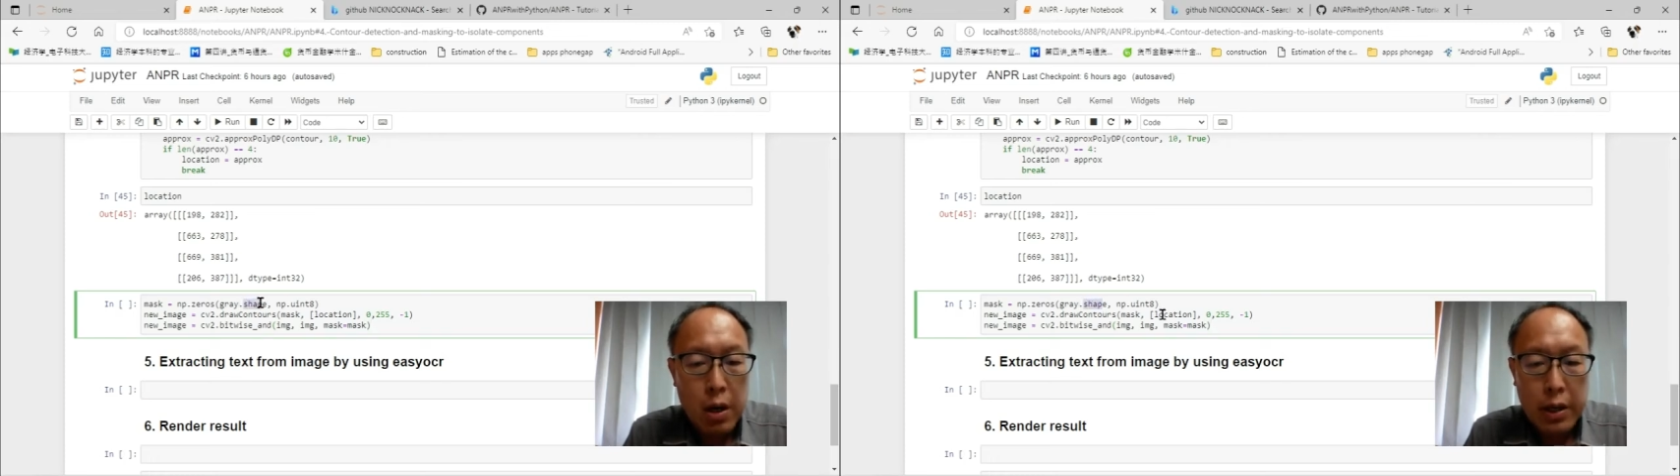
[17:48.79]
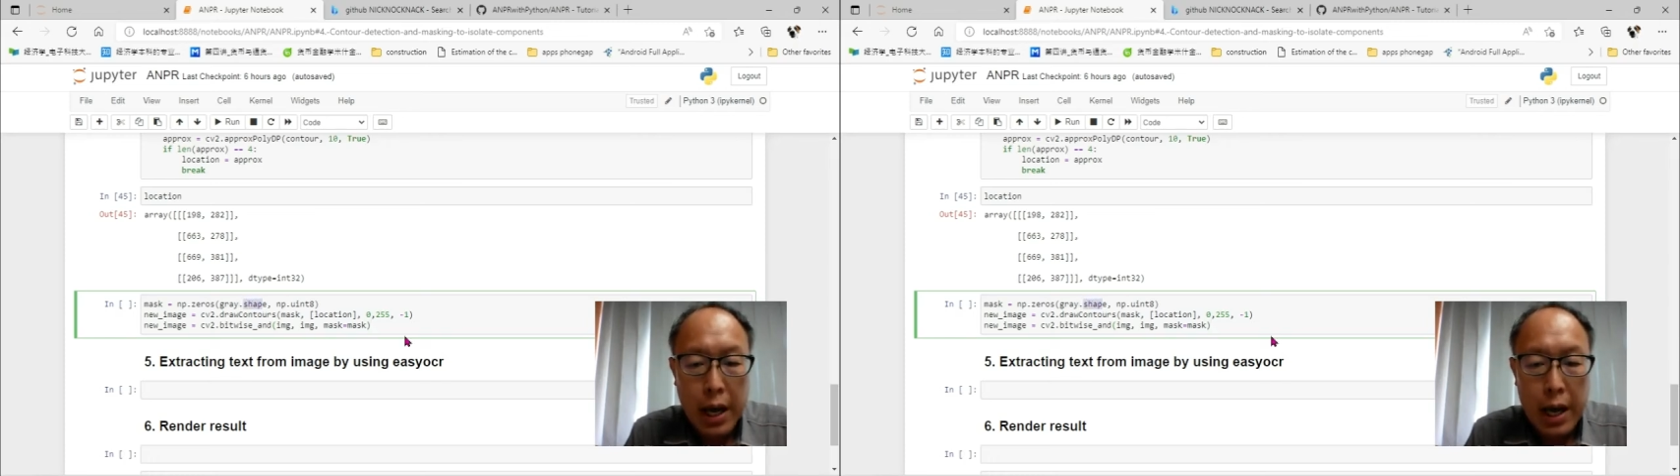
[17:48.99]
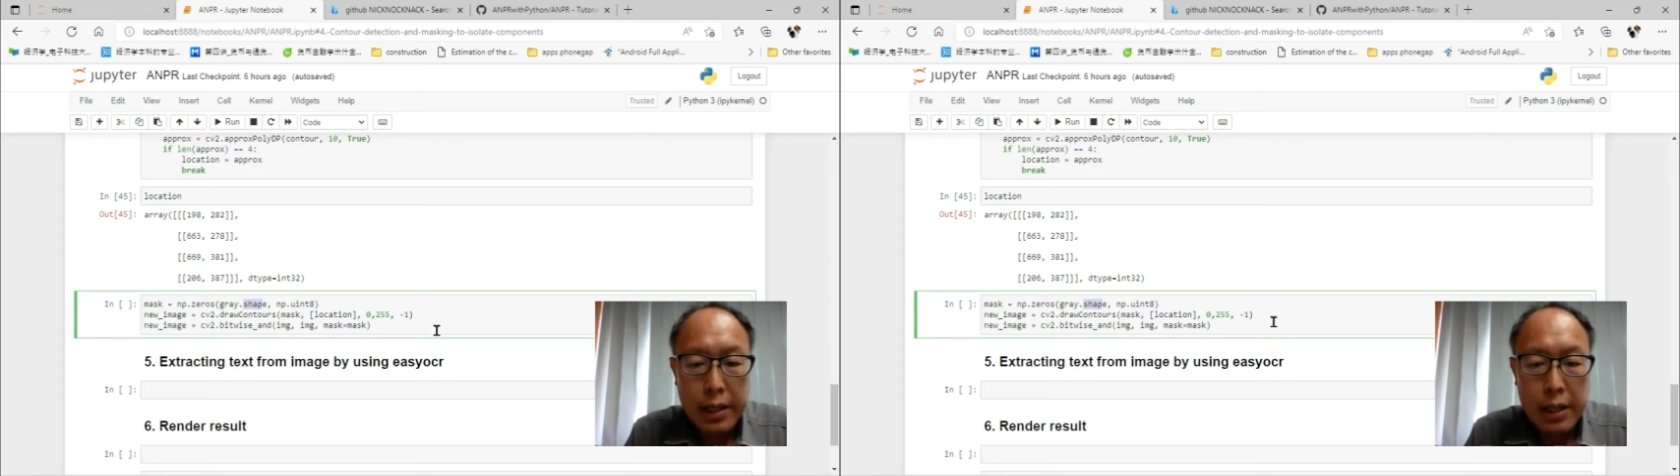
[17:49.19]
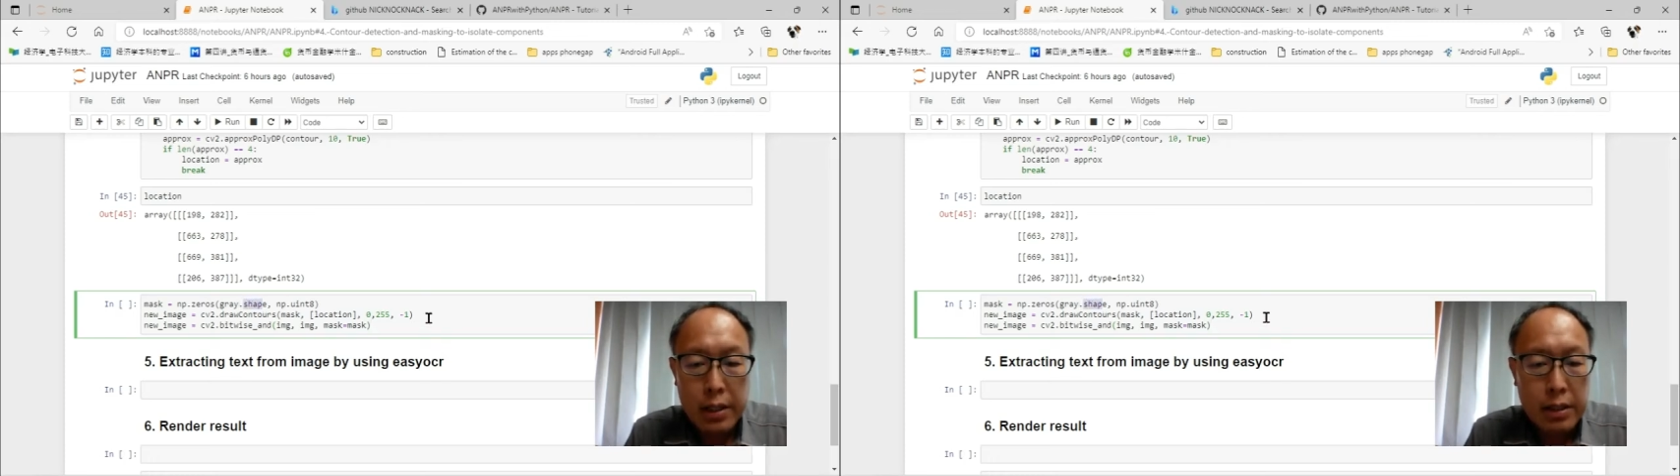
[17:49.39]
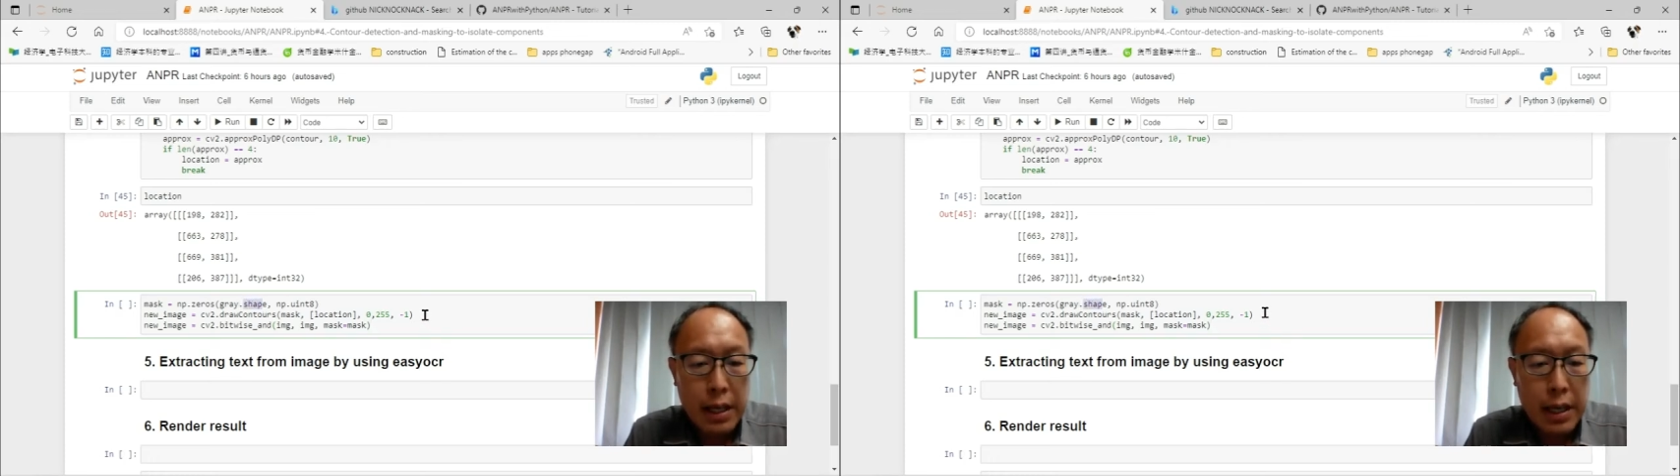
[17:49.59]
Okay, and then
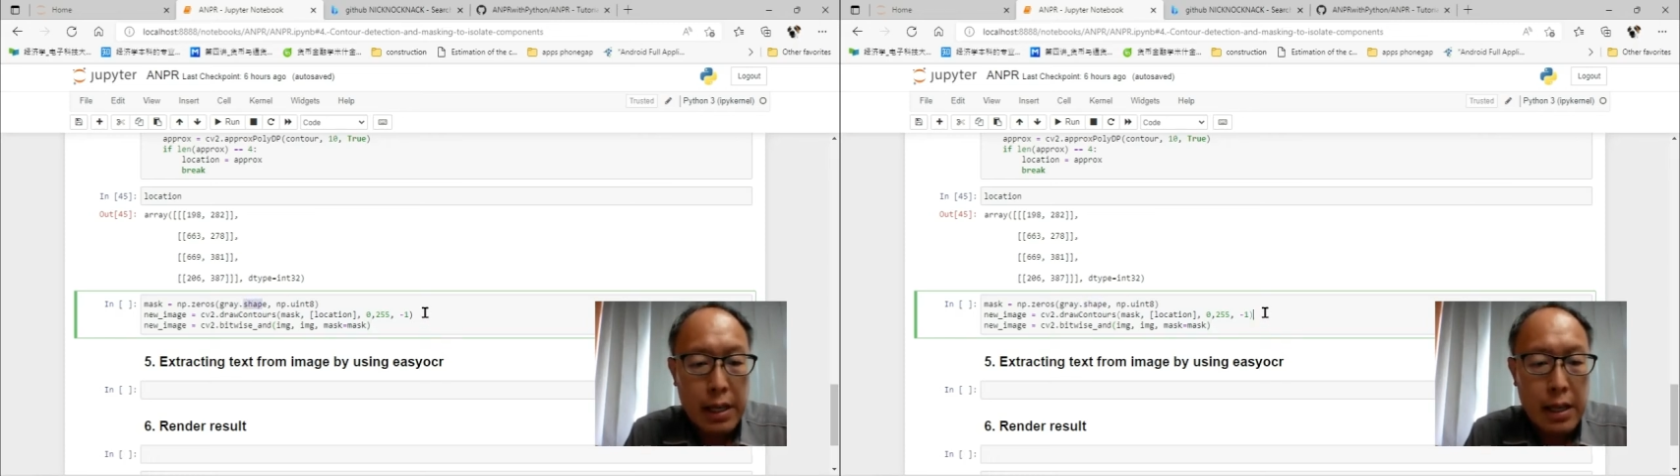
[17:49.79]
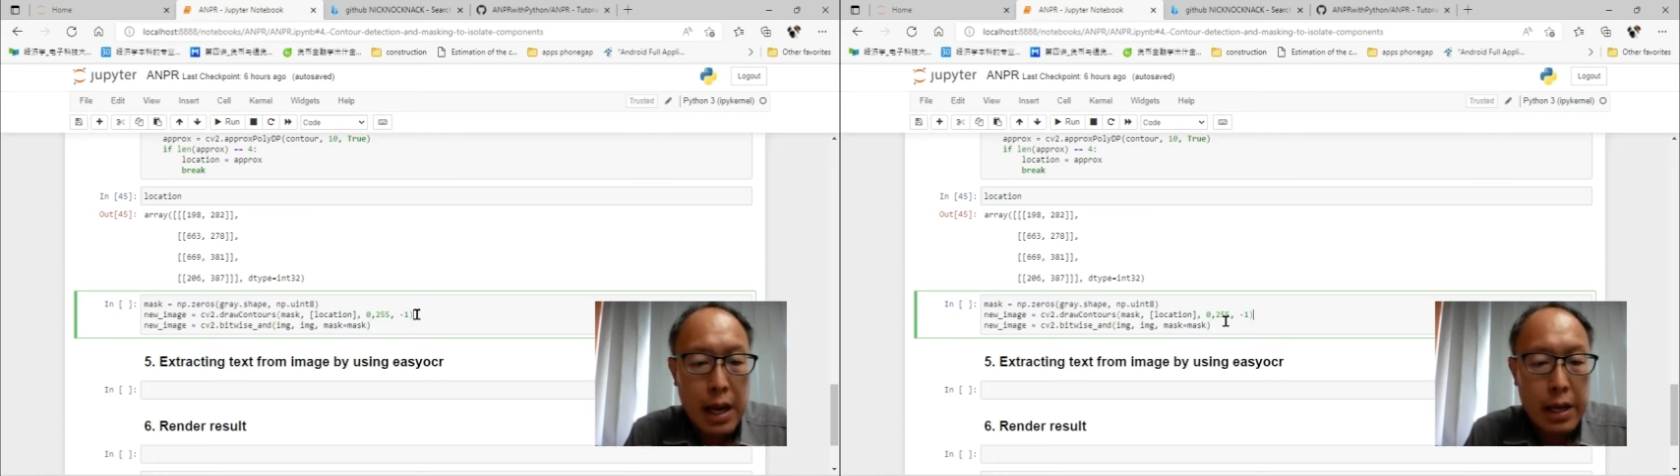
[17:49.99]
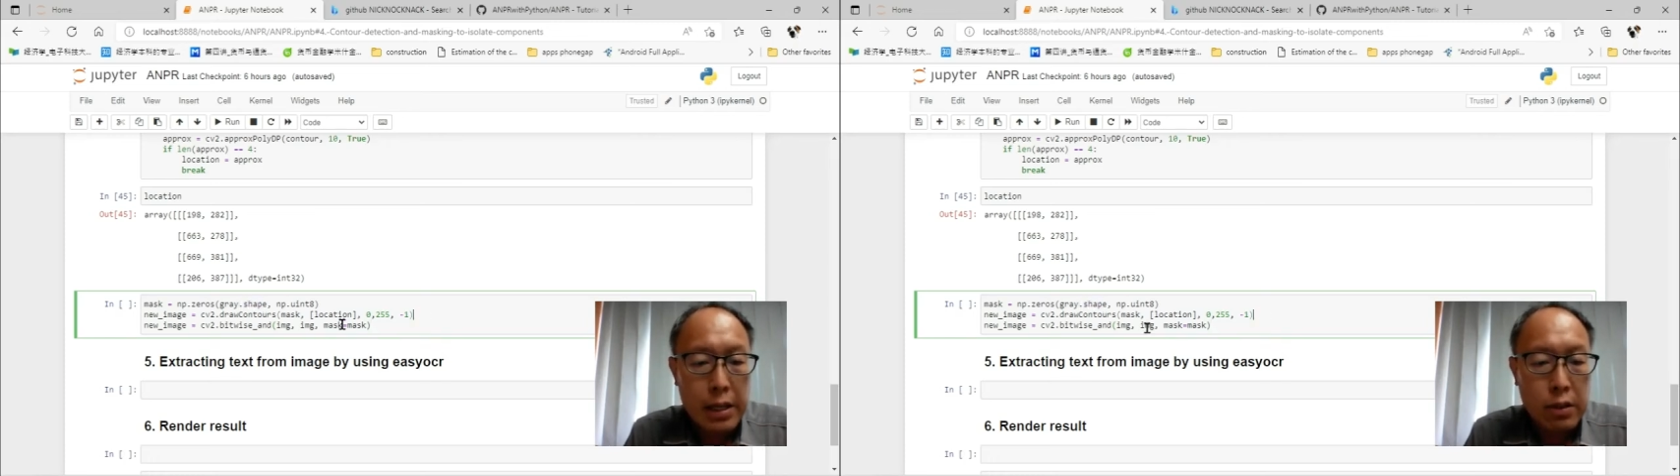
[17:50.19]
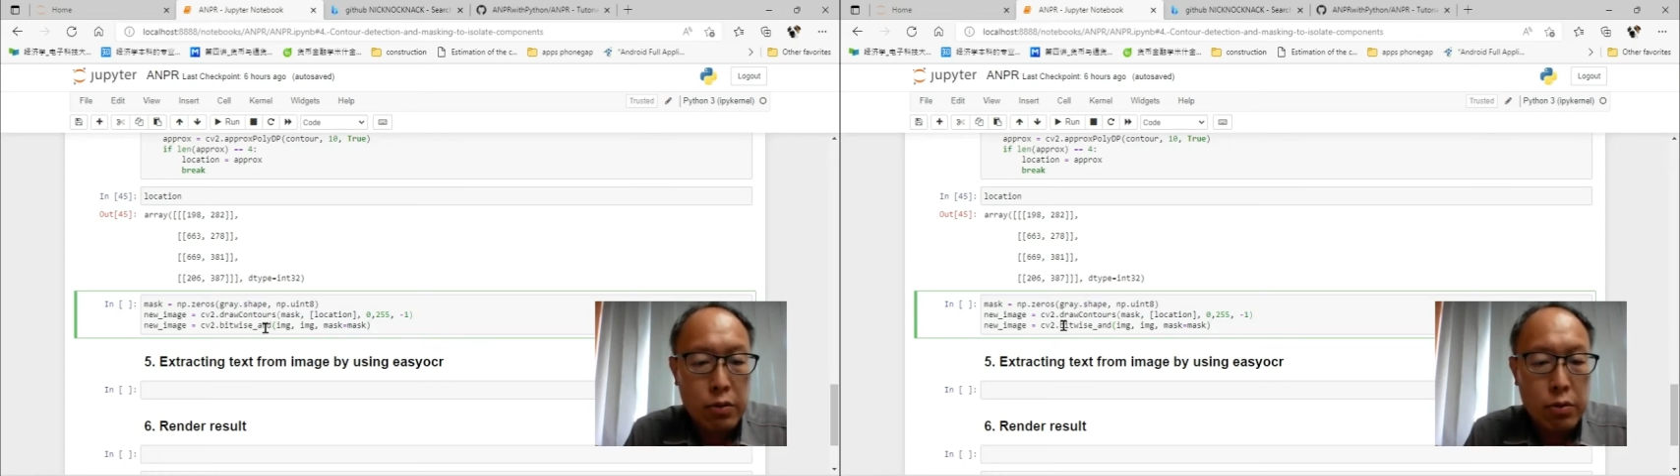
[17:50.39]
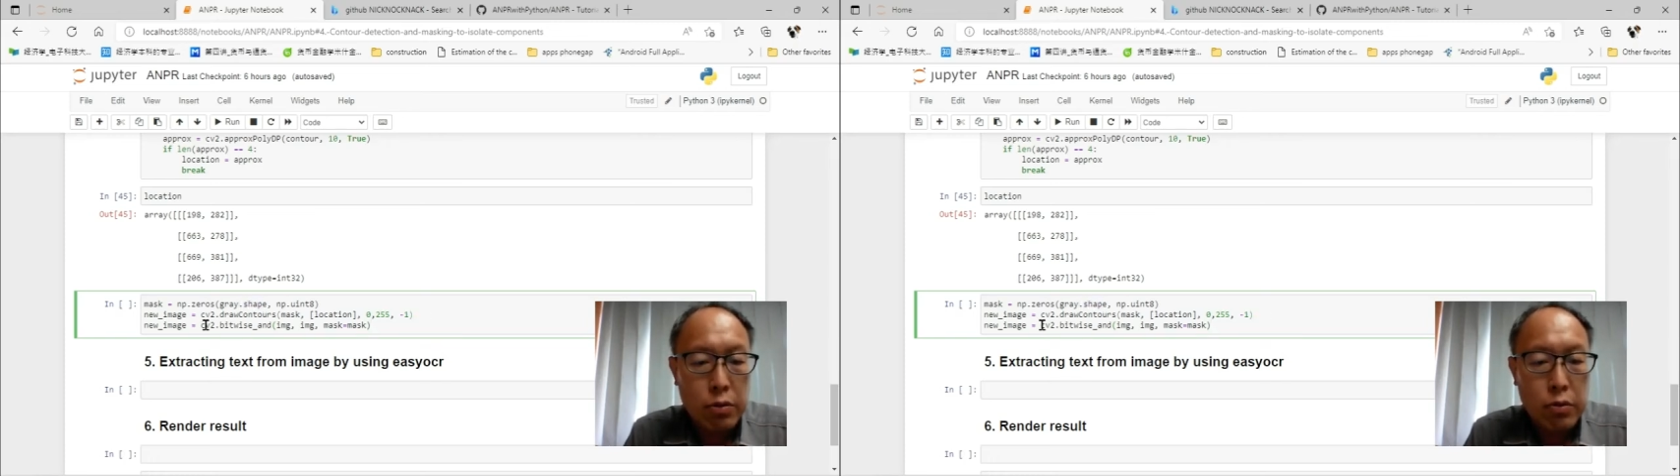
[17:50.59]
the second line is
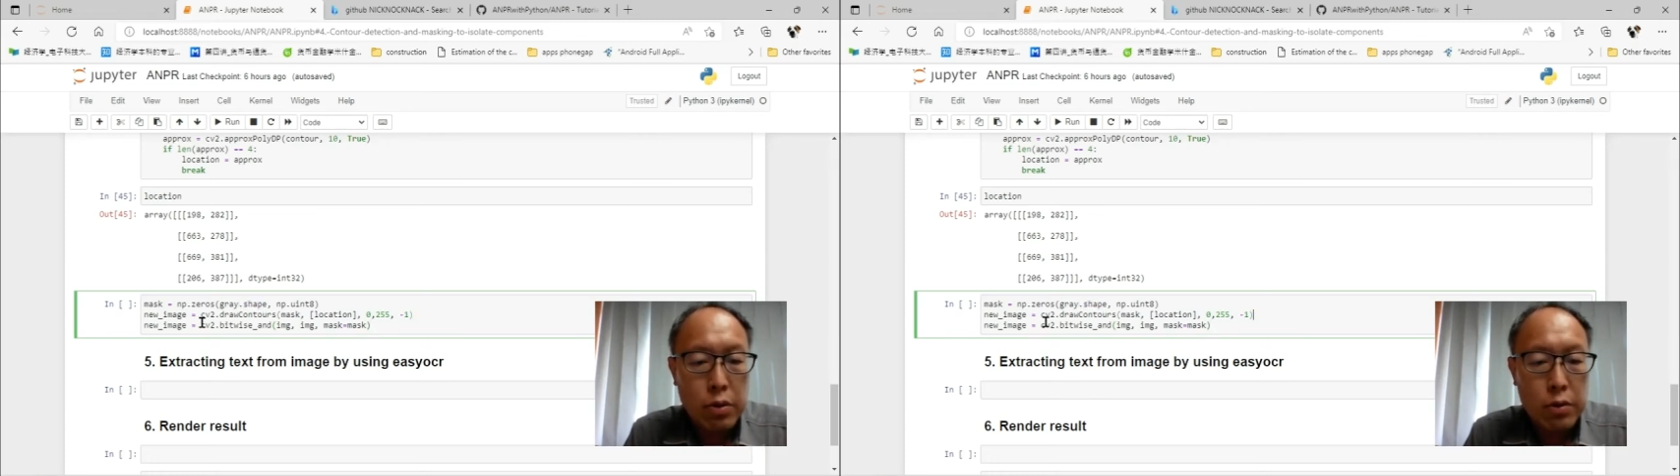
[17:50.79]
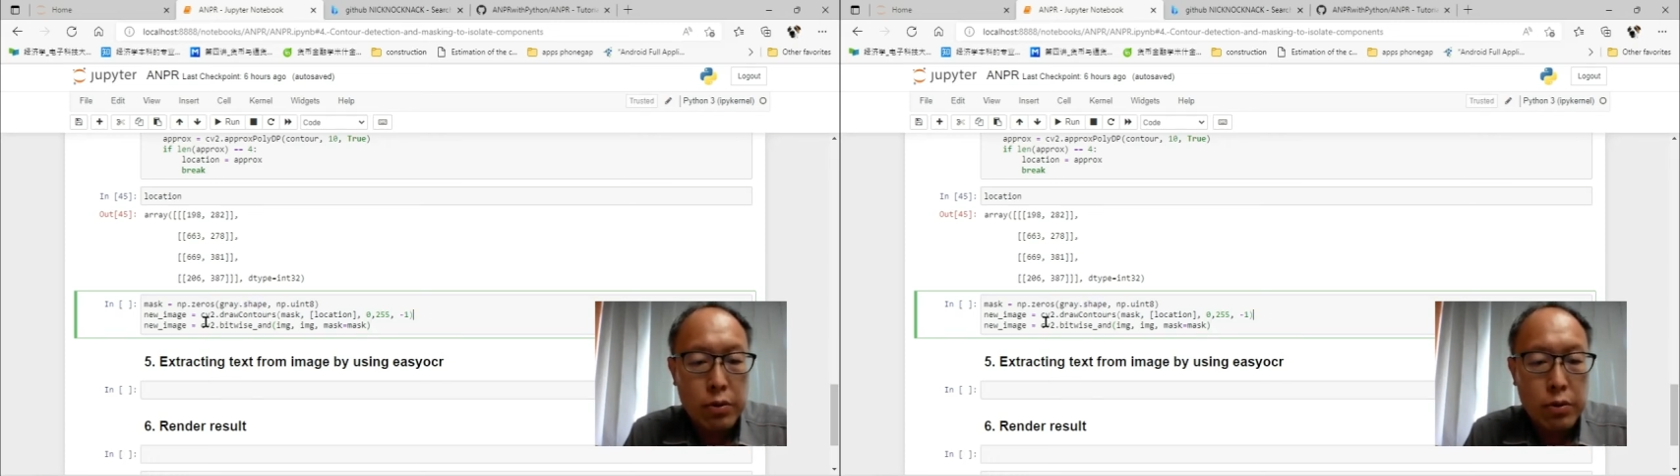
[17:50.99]
to